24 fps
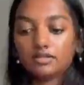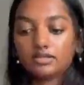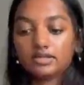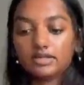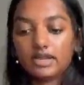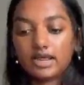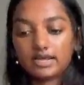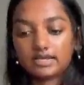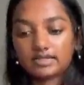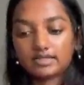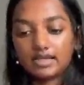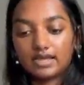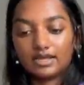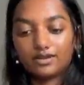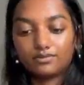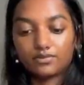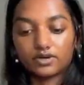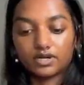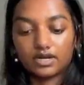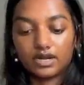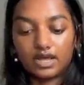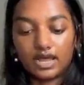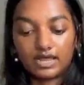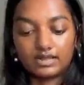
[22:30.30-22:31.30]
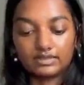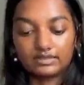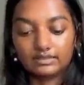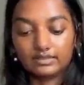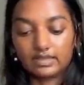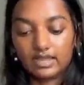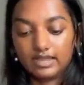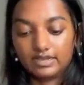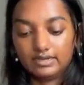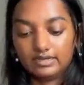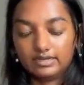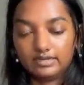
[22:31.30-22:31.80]
the neckline, we're gonna add
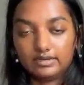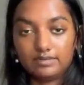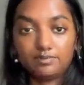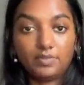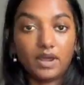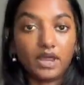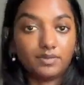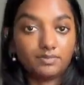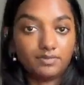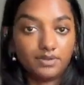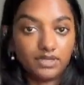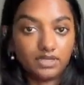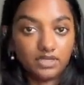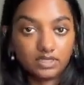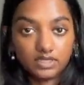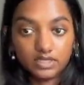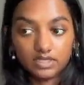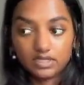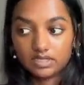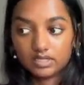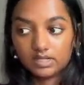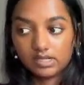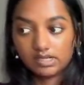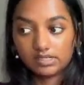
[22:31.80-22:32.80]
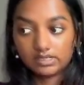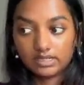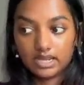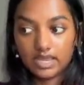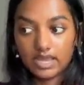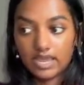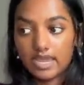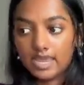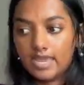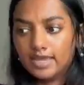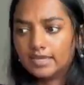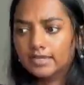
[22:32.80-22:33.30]
line piping
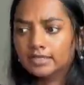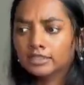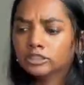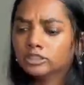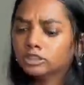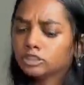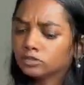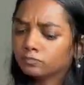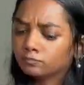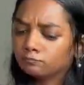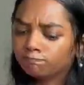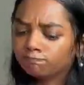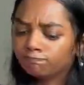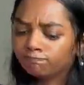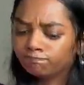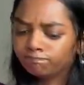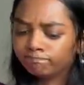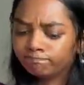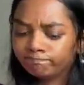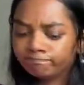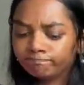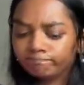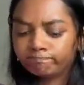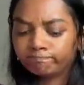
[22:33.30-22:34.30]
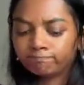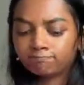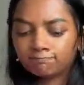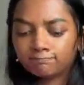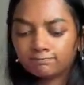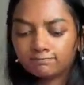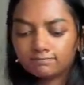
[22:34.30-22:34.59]
and mm,